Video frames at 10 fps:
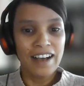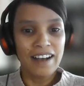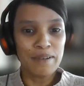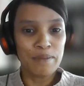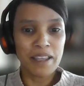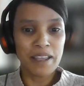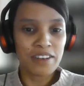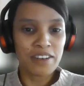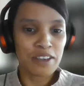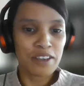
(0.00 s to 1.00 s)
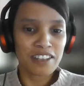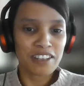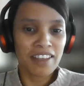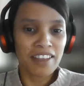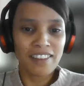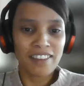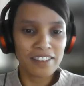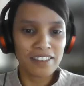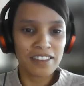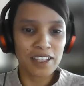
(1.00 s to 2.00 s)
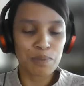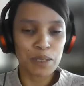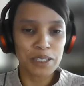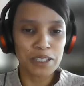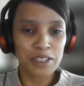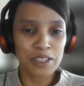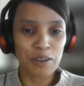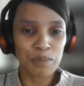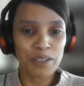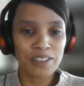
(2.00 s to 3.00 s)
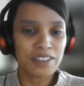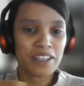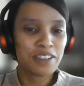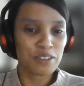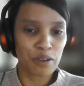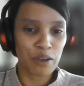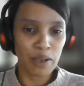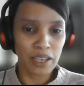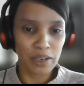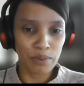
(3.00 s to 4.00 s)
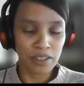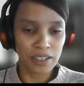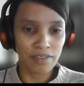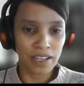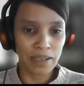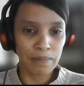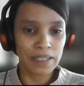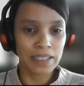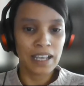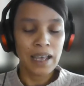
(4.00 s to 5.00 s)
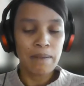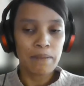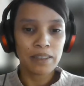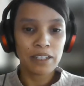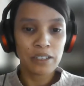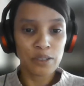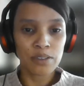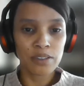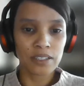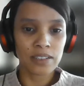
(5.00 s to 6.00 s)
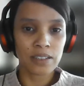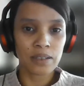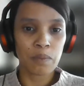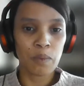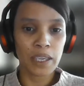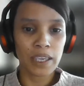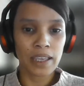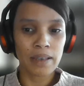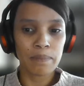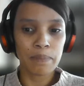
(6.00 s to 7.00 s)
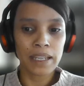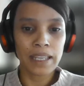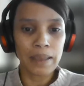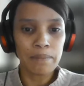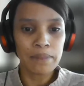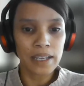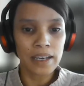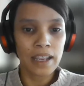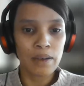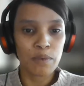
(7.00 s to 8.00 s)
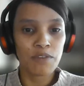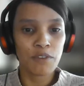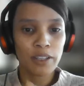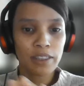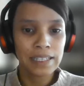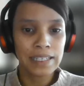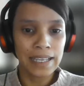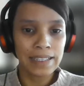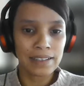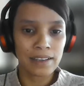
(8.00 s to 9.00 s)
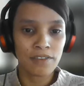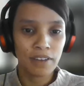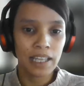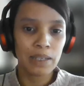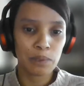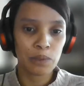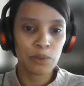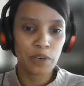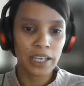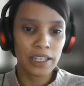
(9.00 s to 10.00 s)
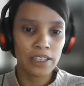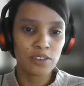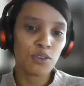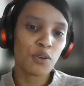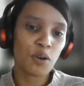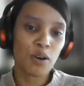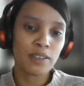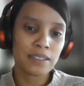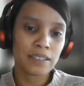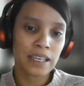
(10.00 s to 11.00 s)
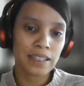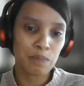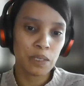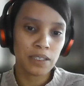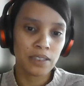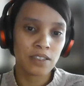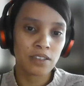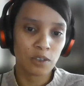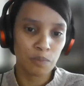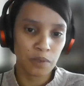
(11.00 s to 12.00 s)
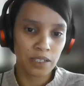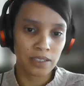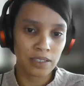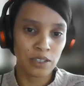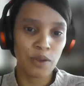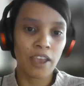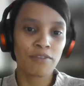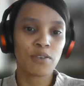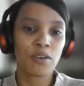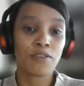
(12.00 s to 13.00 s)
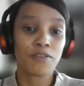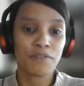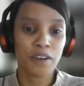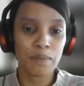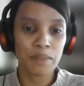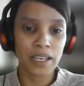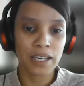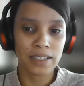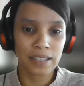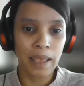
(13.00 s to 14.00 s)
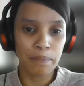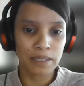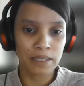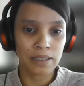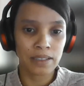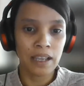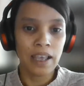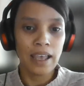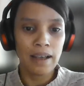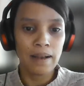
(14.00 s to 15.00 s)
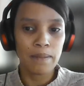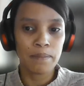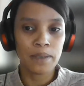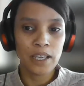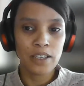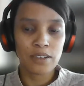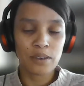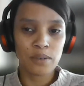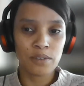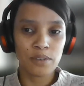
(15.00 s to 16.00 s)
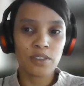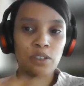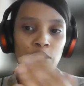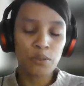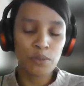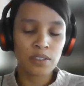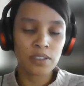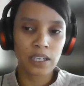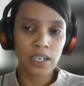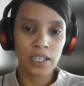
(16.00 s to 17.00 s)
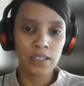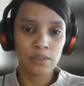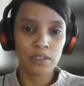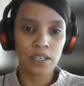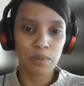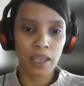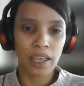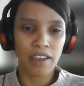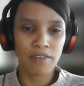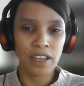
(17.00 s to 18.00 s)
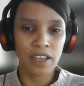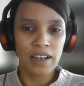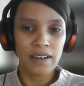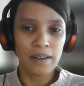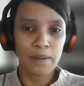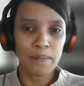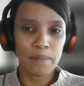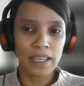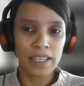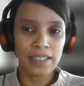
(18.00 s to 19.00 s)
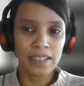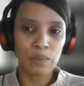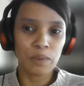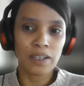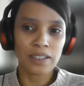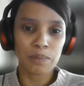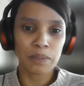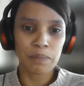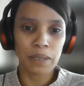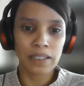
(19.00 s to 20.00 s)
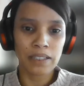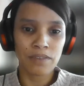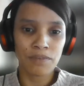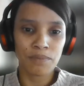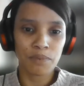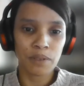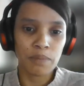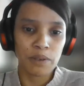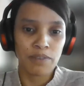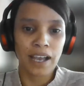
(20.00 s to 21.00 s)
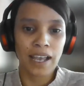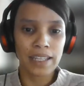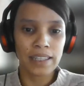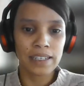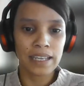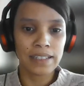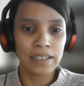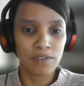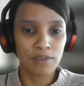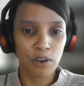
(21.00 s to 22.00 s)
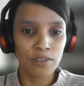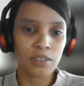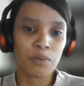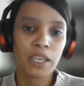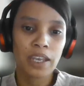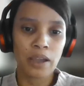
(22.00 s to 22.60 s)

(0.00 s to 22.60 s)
Um, and then they would say, that species is not present there, so go ahead with the development. But the new system, we can preempt it and we've got the data available already. So you can't say the species is not present. You have to confirm that it's absent. Um, so, so the new screening tool that we have, um, it, it works a bit better in providing the data in advance, and we